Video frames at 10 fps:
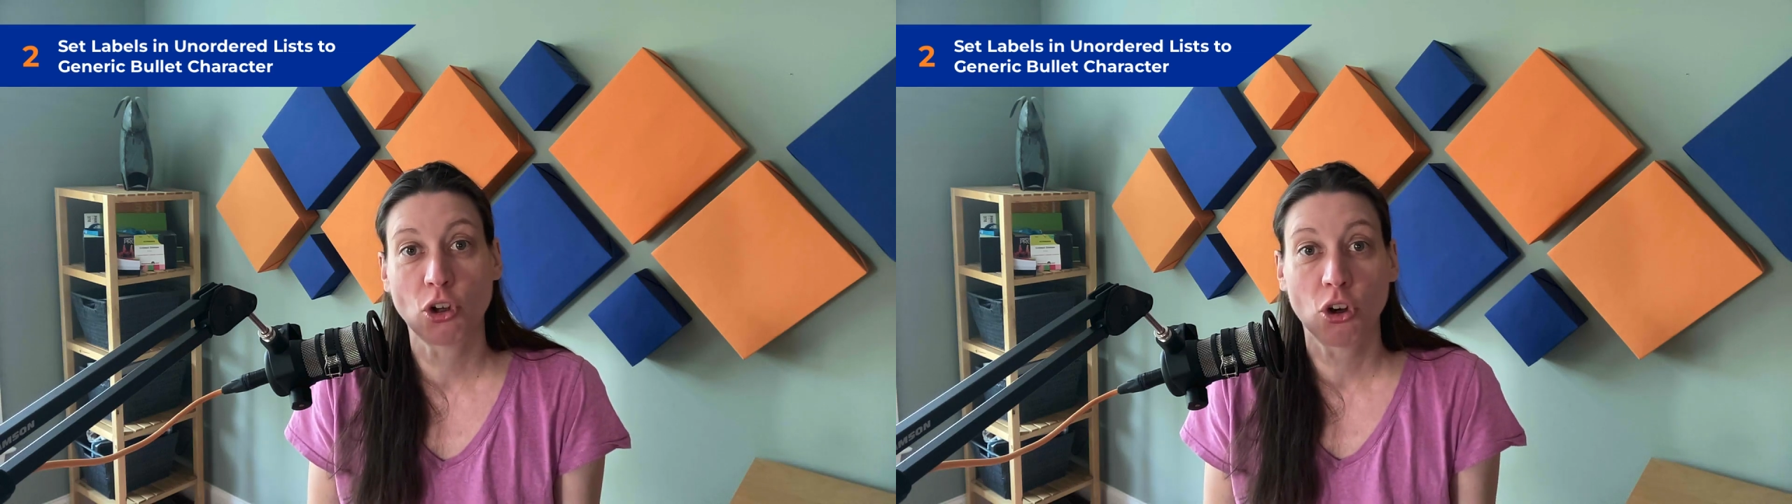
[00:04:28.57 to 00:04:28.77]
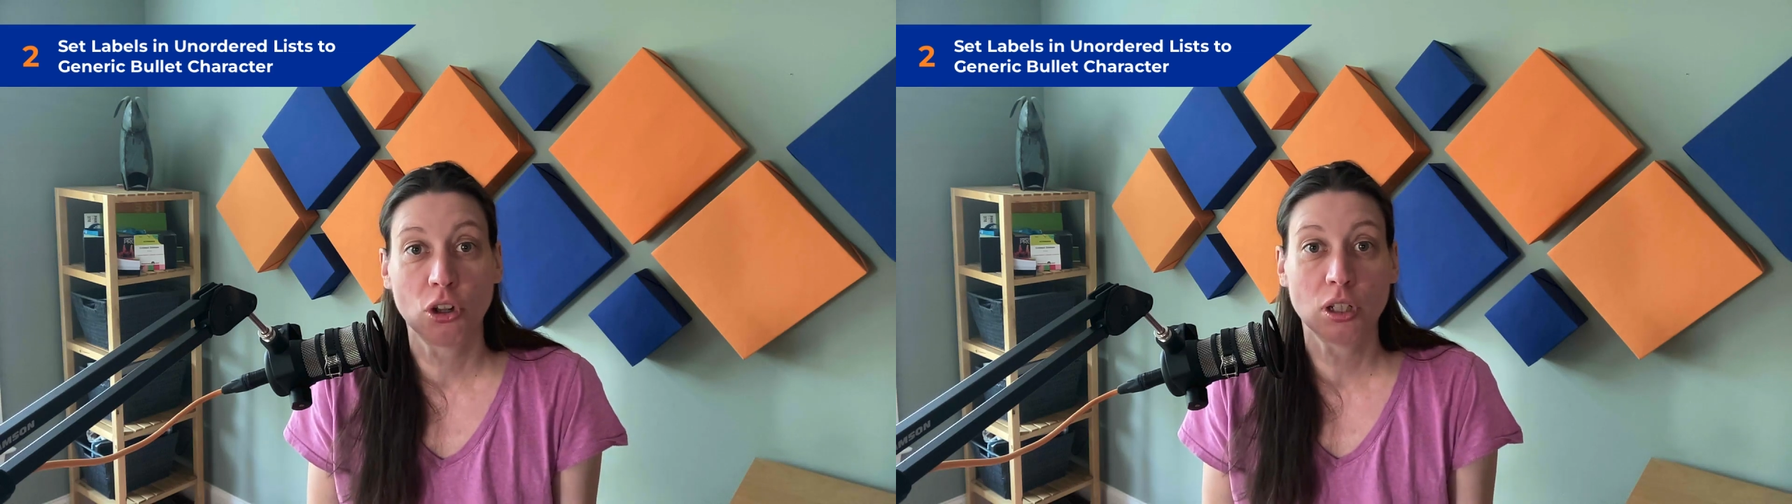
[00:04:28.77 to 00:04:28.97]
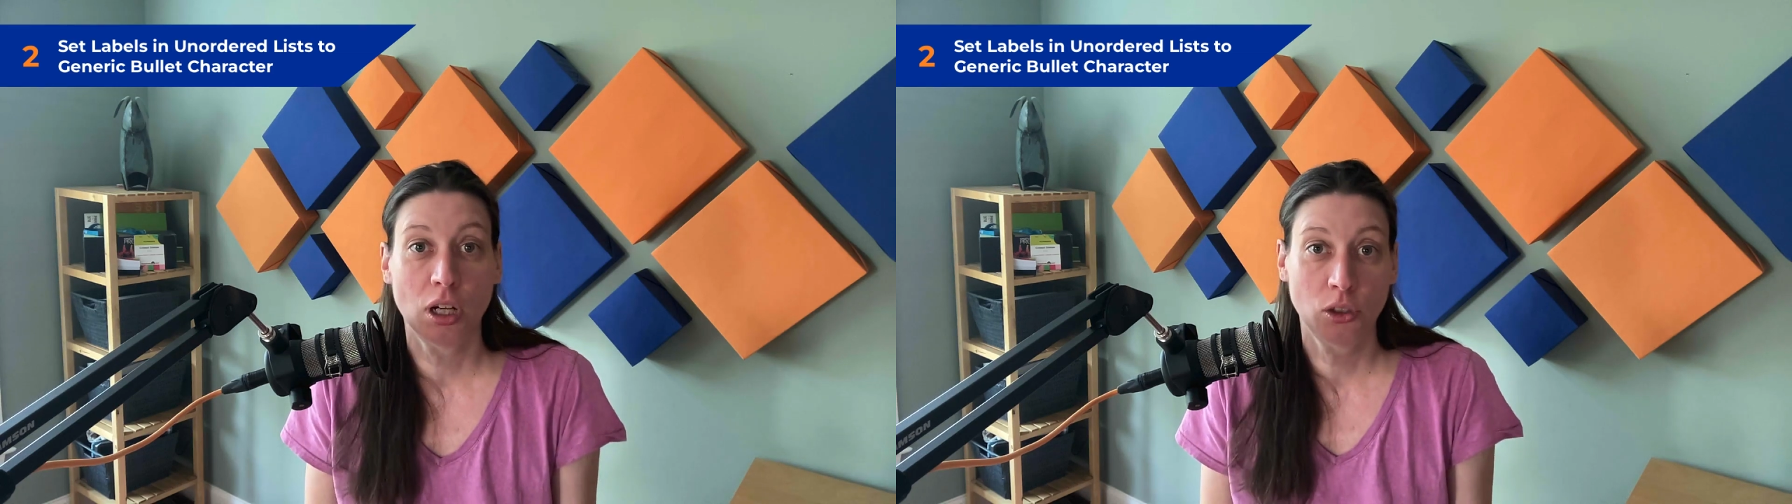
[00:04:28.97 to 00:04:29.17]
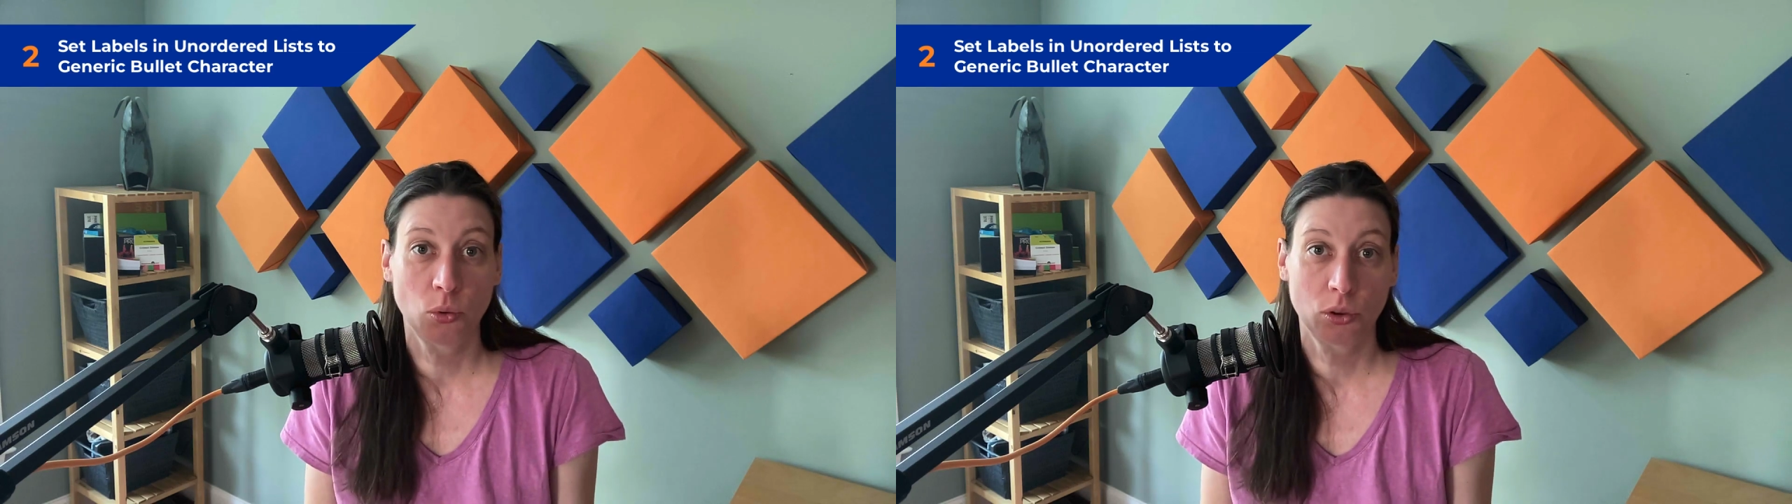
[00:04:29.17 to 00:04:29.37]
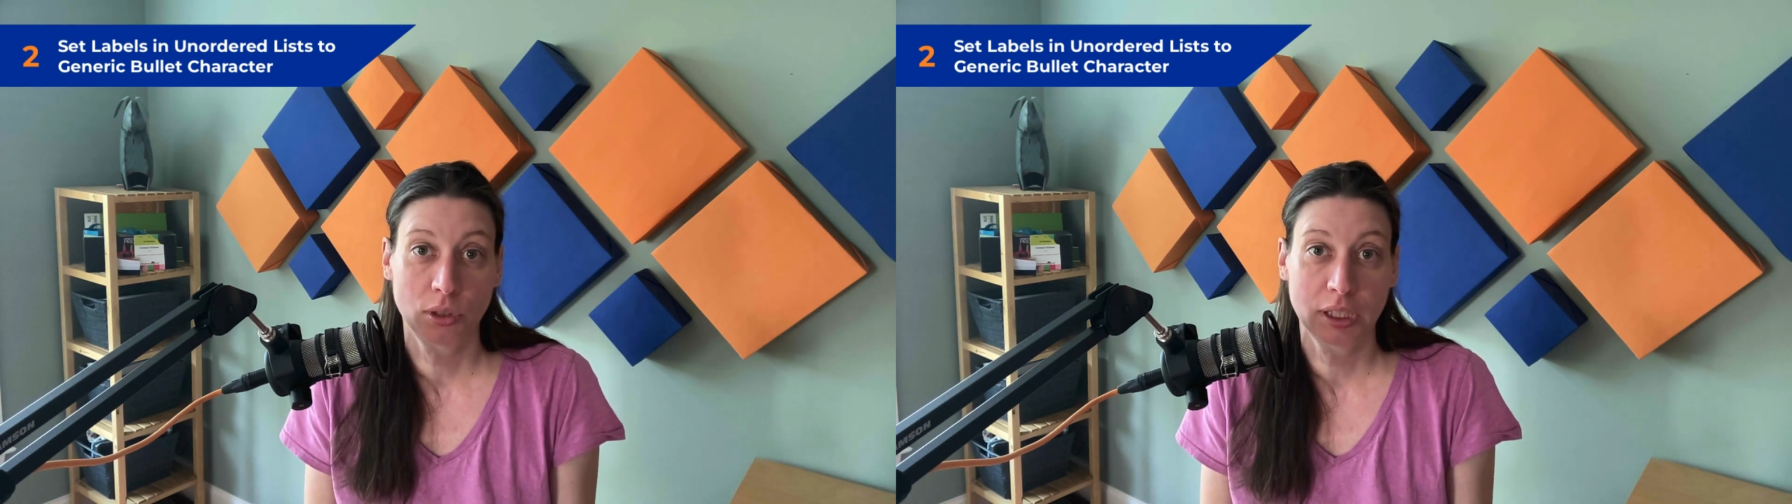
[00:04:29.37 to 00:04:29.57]
all
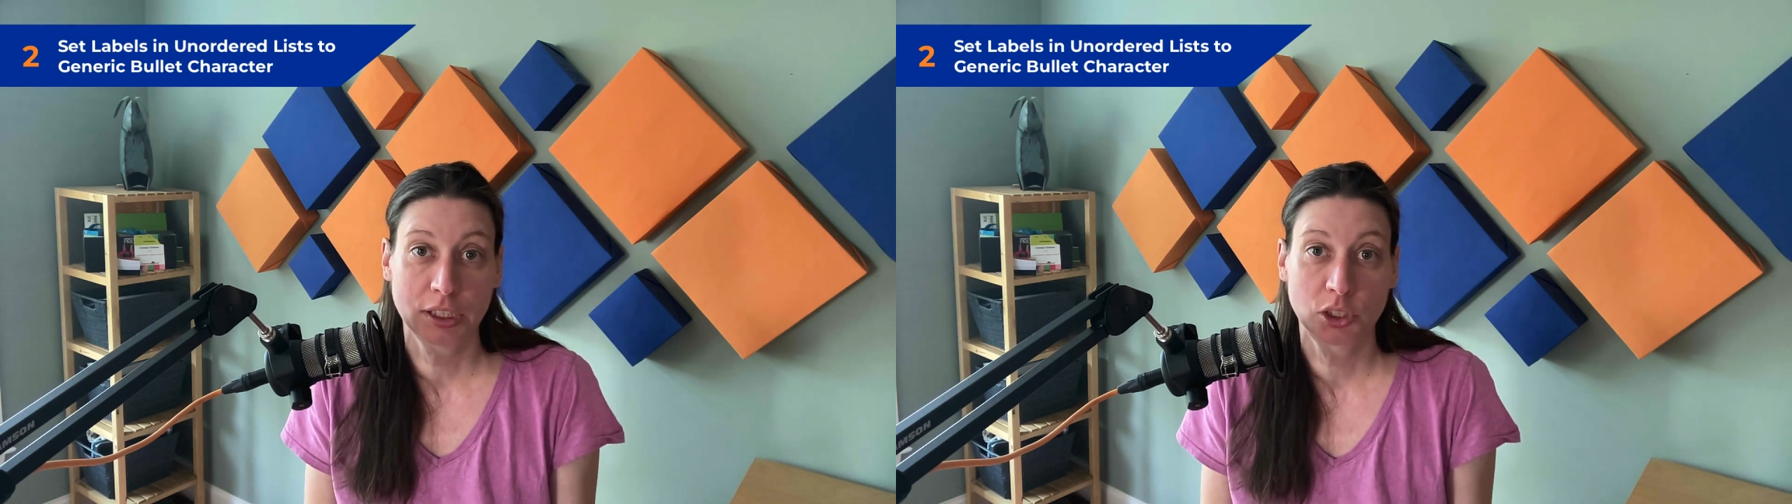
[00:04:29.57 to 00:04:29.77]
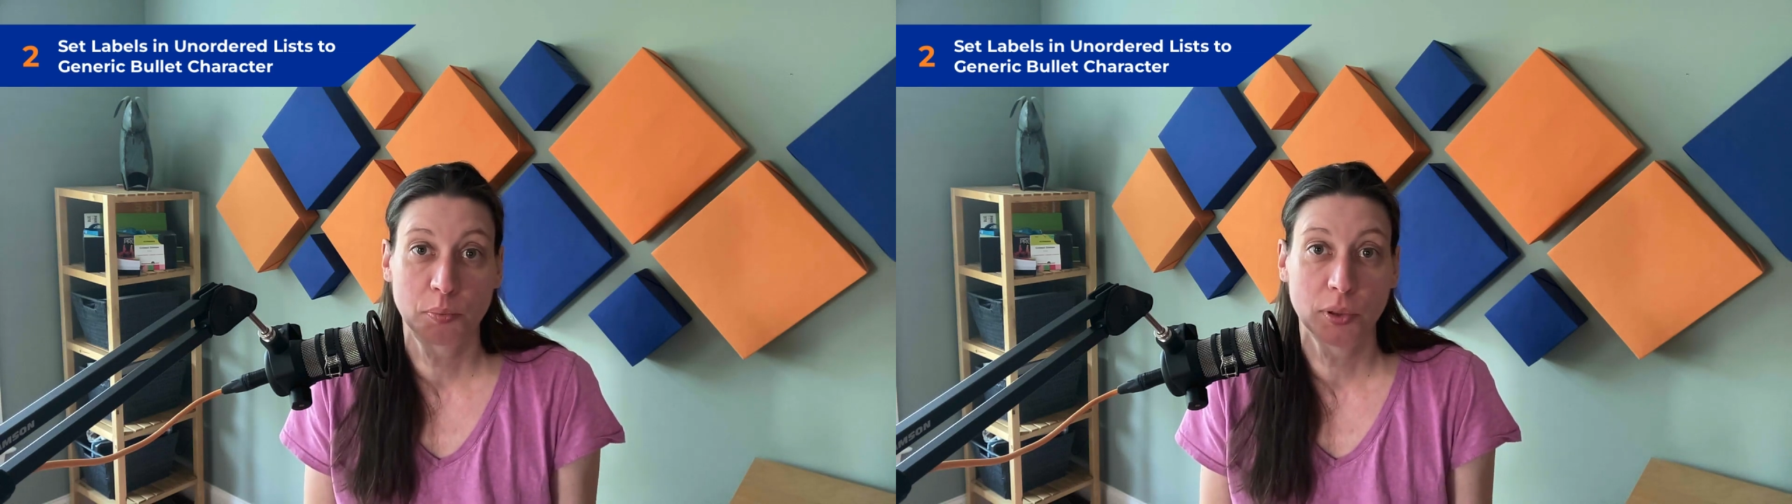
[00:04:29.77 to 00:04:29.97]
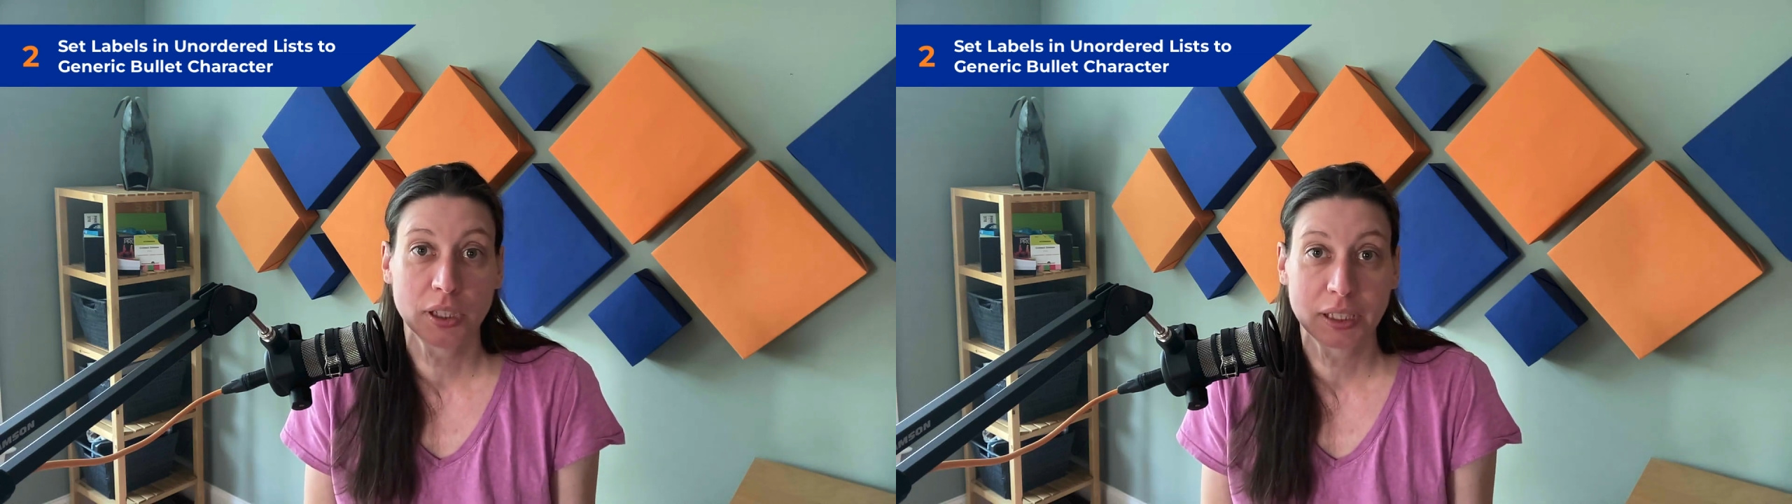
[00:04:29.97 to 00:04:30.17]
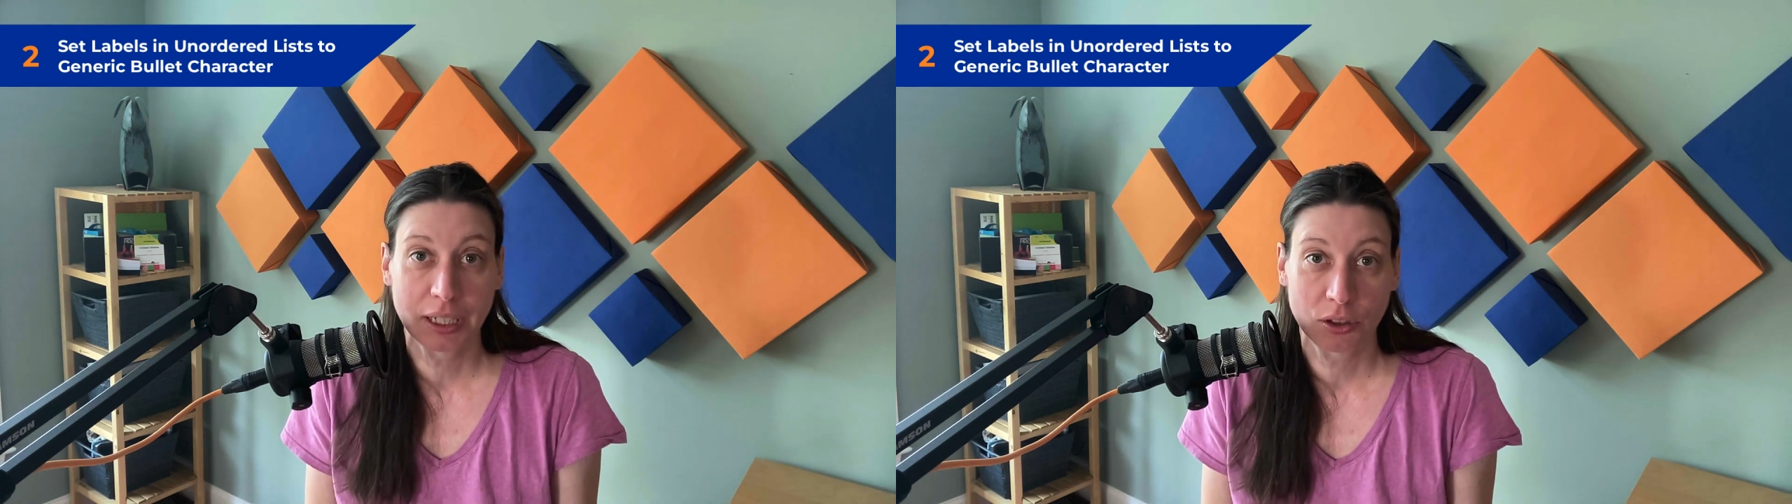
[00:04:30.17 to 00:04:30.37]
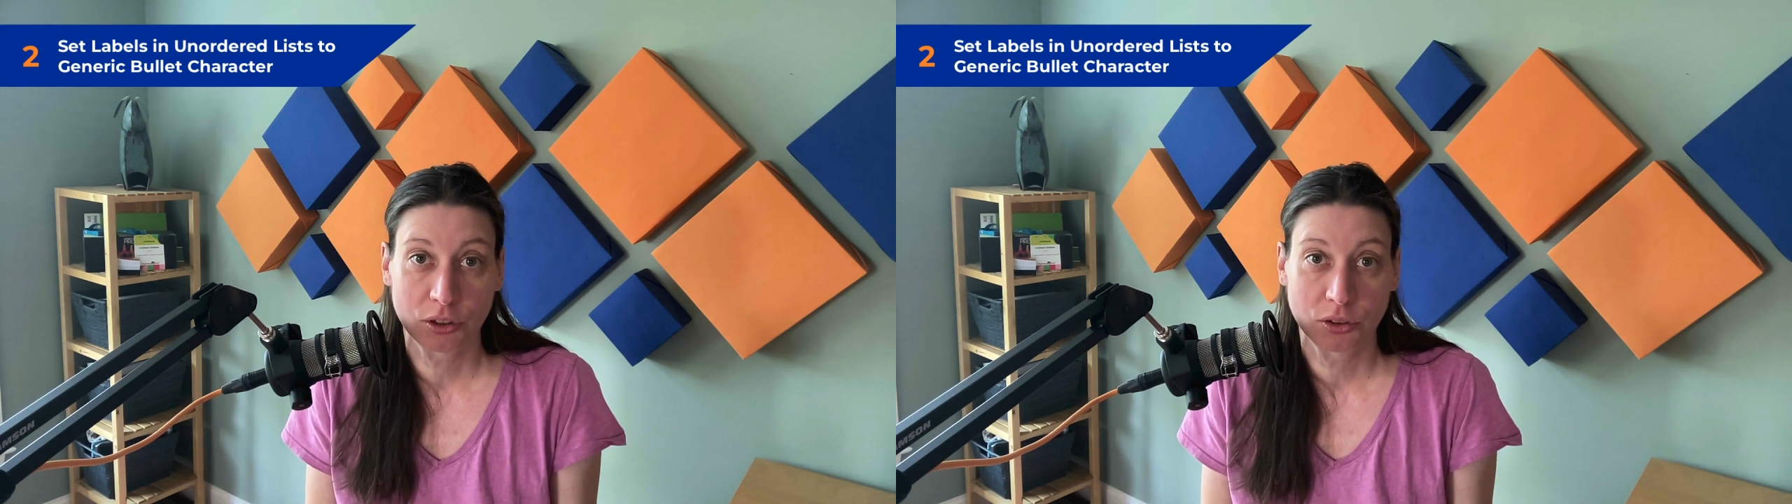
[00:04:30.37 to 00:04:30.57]
unordered list bullet
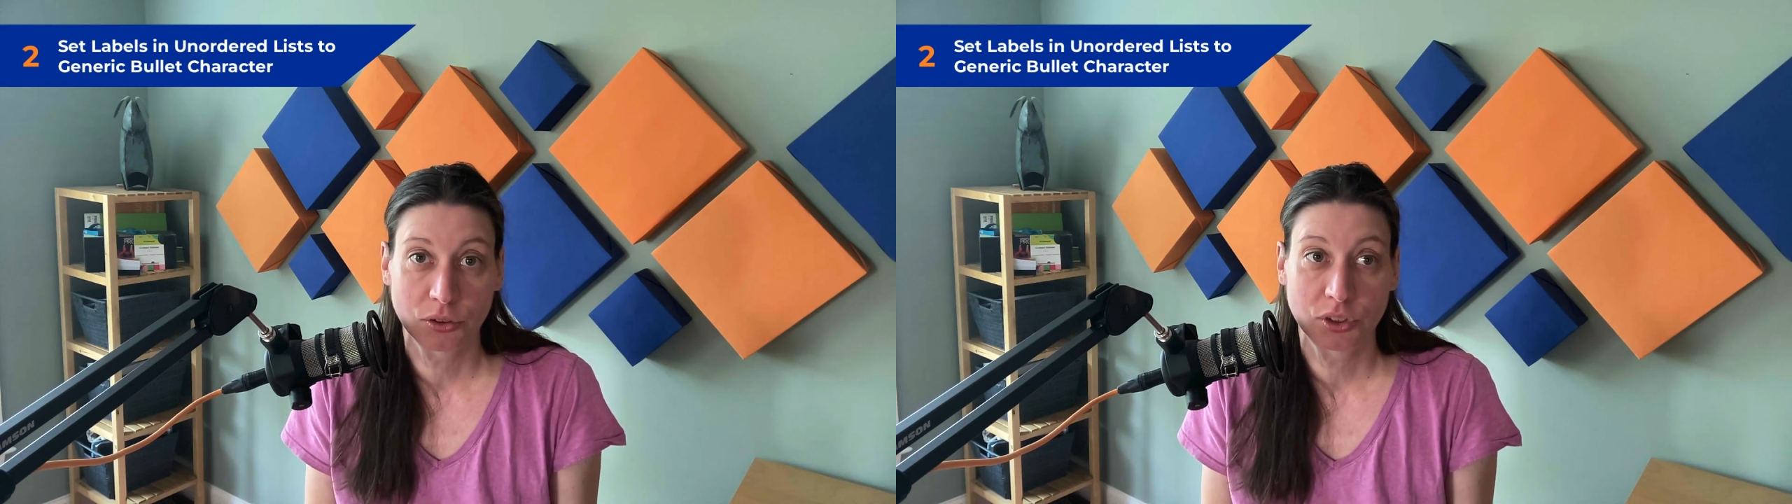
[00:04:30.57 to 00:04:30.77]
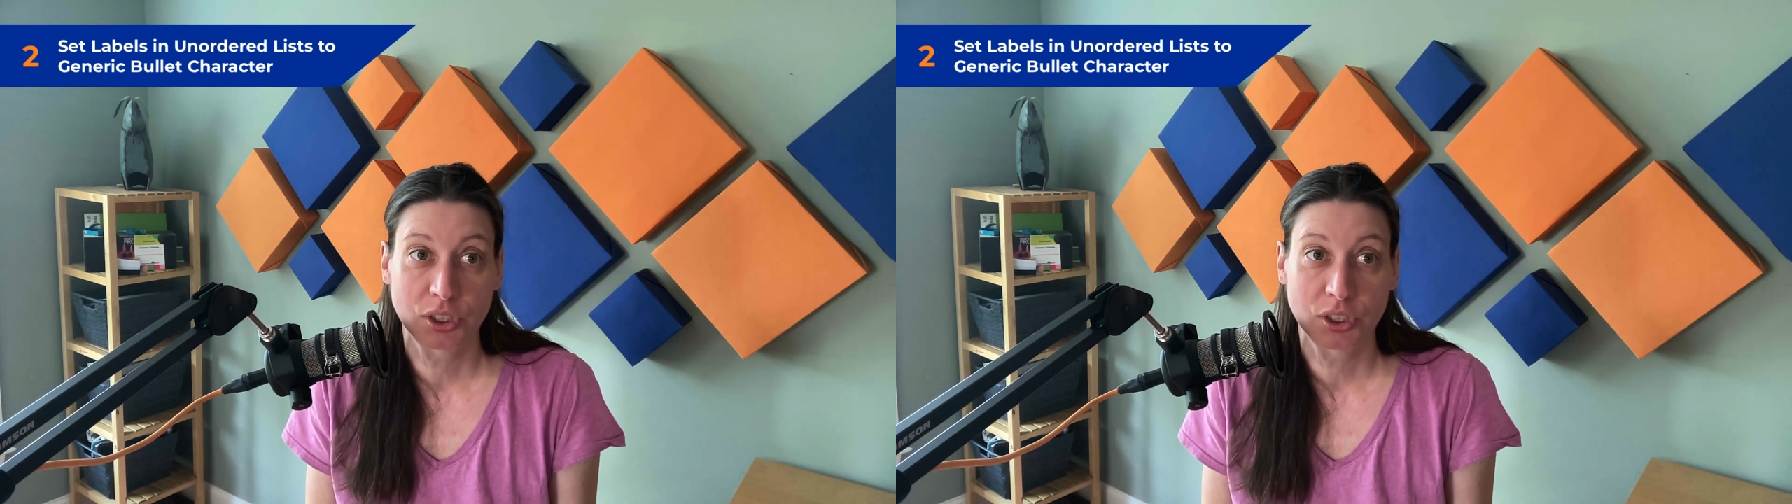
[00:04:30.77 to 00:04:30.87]
characters